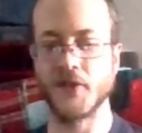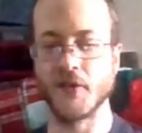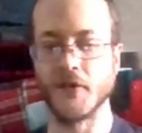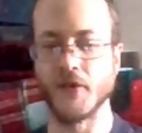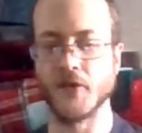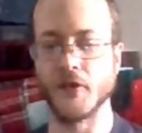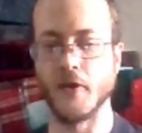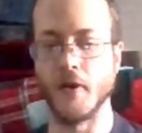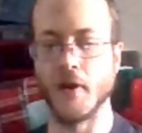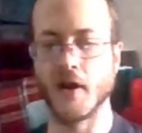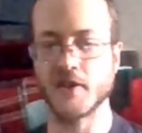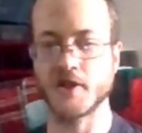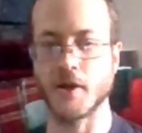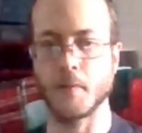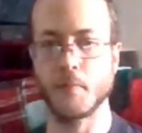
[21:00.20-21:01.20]
is not
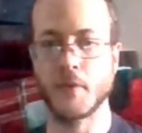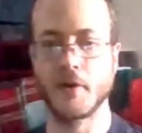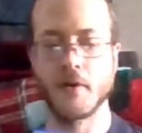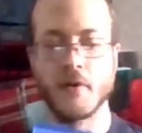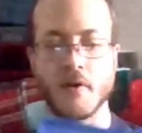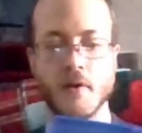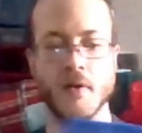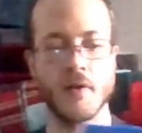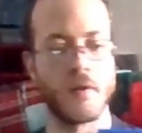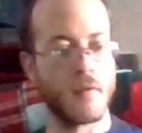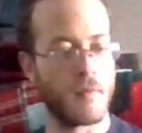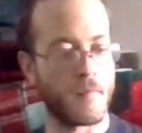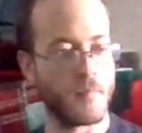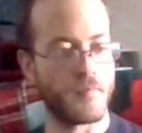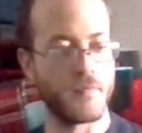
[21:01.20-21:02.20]
cheap.
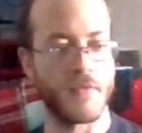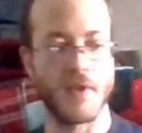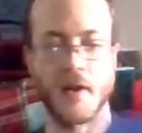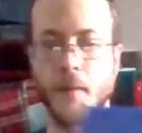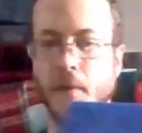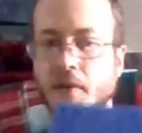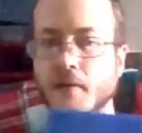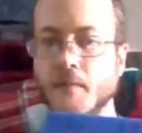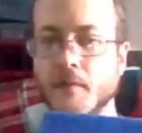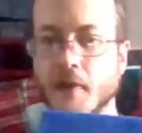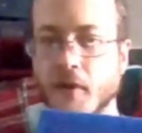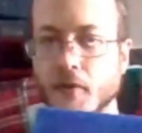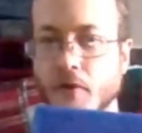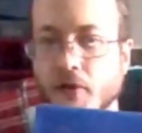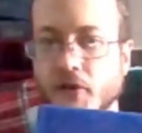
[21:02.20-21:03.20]
I mean,
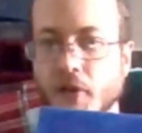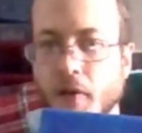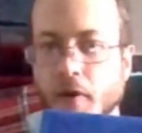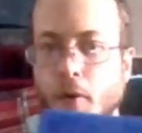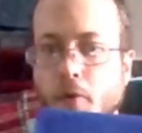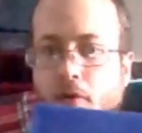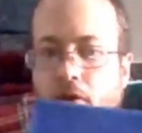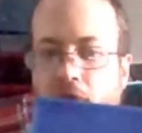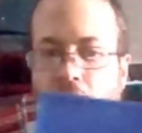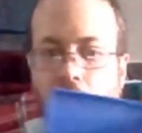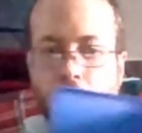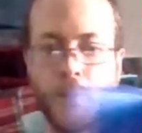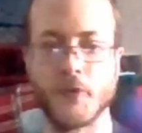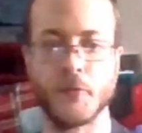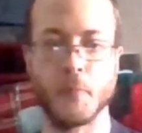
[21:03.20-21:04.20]
neither is the Nonary
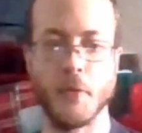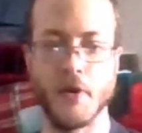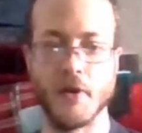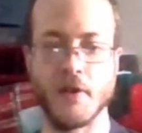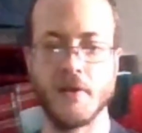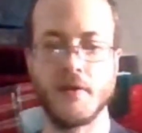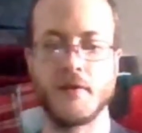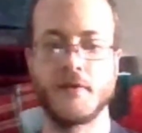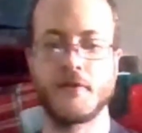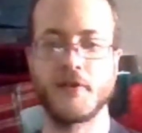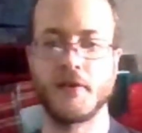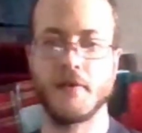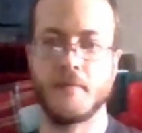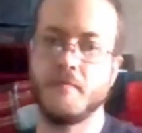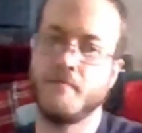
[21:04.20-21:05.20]
games, but
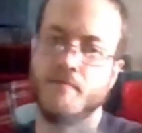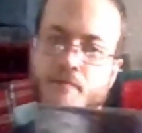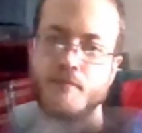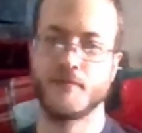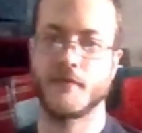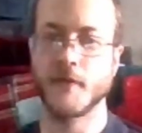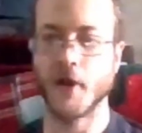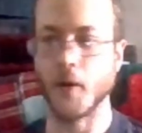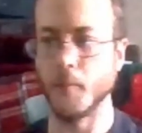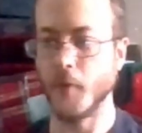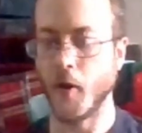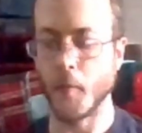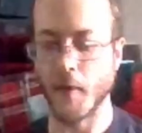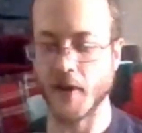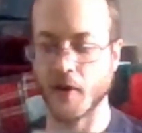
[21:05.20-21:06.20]

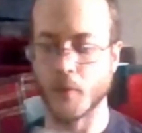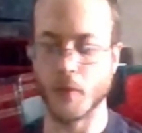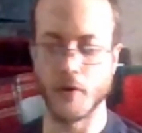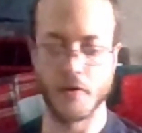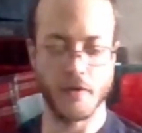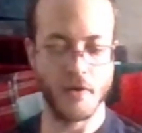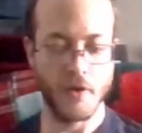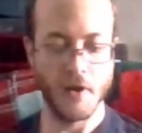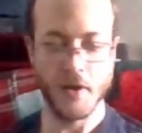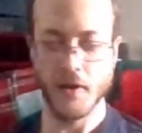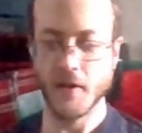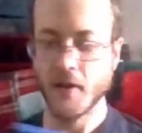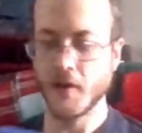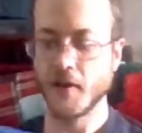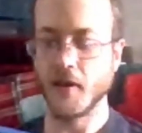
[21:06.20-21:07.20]
I'll make it work.
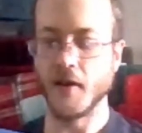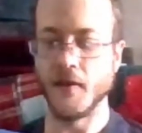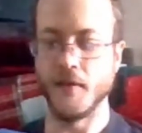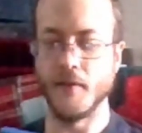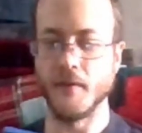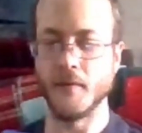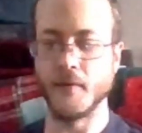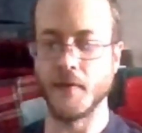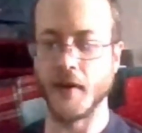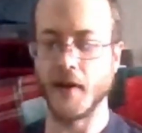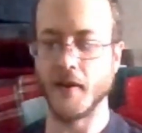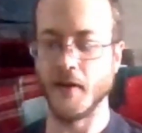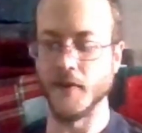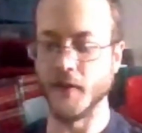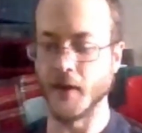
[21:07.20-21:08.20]

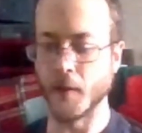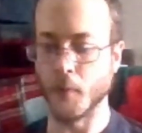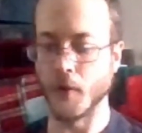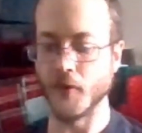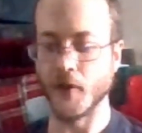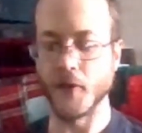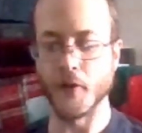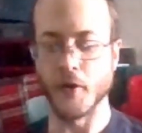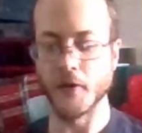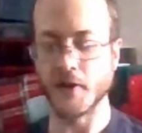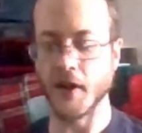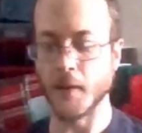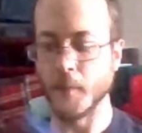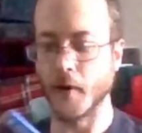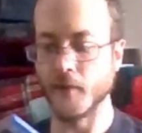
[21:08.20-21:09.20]
That, and then I want the third
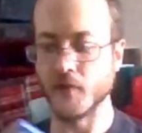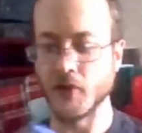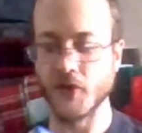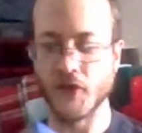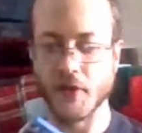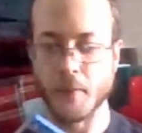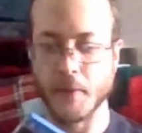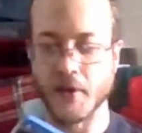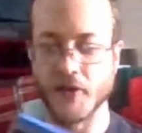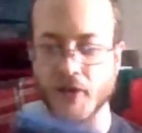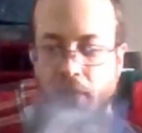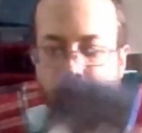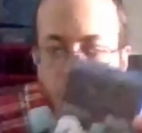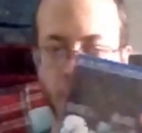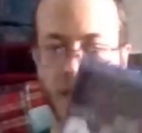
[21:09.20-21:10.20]
game, obviously, because
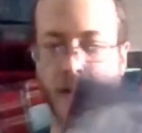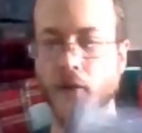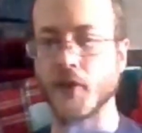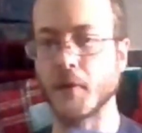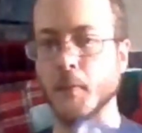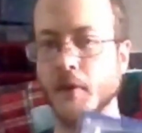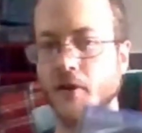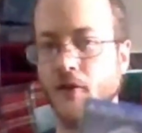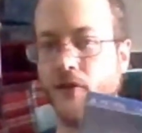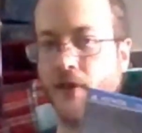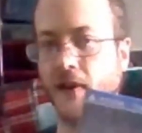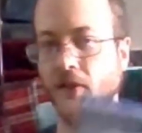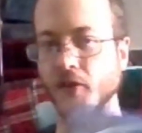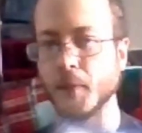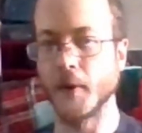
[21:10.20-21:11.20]
I've heard nothing but good
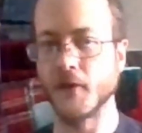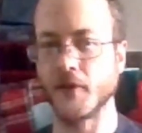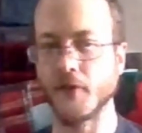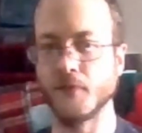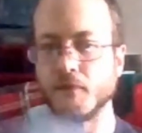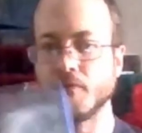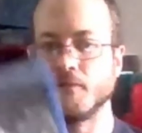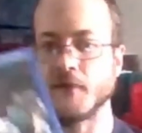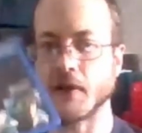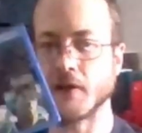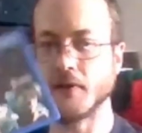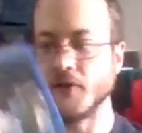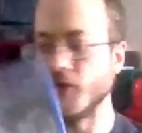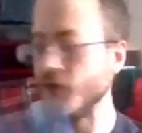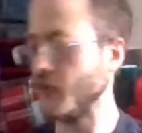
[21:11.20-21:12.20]
things about these
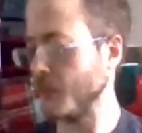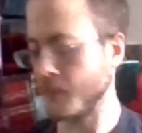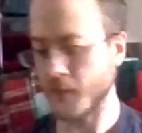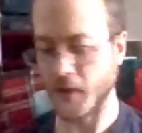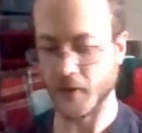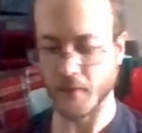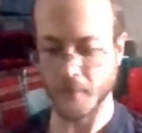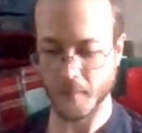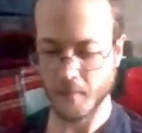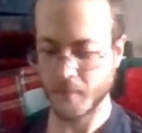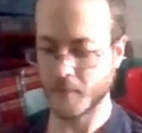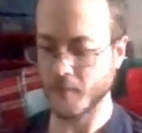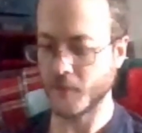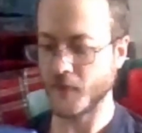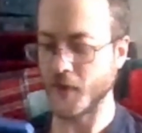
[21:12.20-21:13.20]
VNs, and
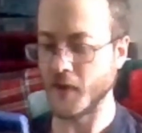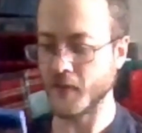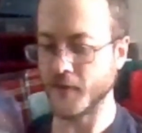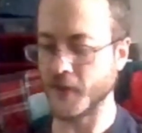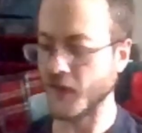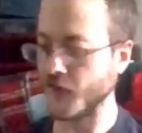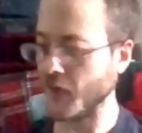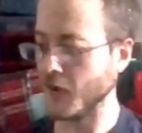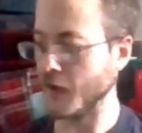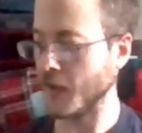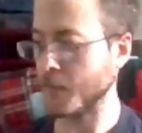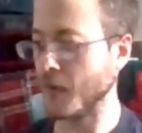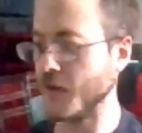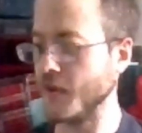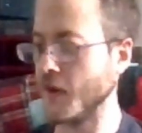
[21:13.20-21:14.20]
they sound like
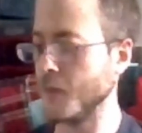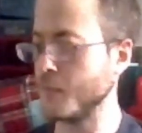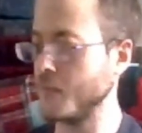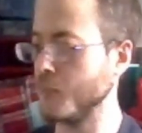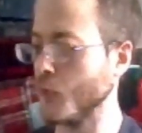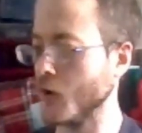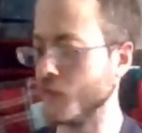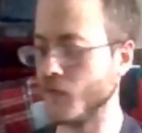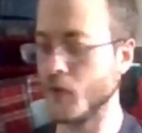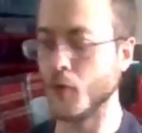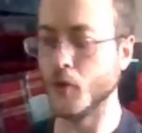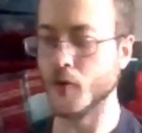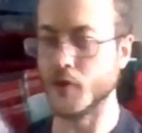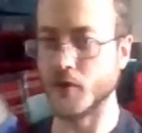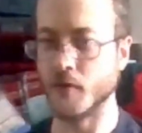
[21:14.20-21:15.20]
my type. More of a
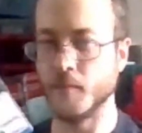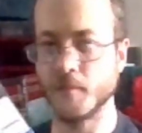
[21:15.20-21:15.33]
horror